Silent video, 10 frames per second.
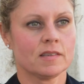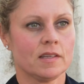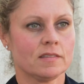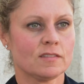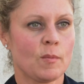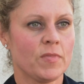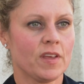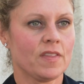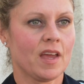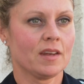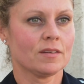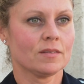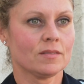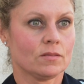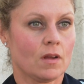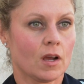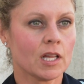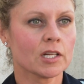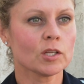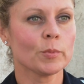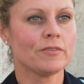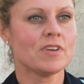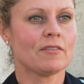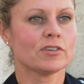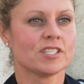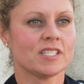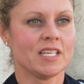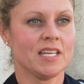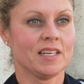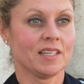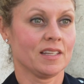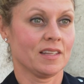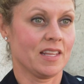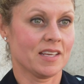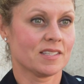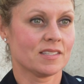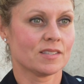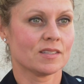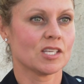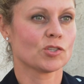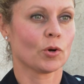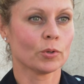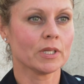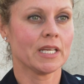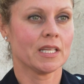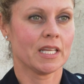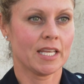It's something that clearly we've never seen this this early in the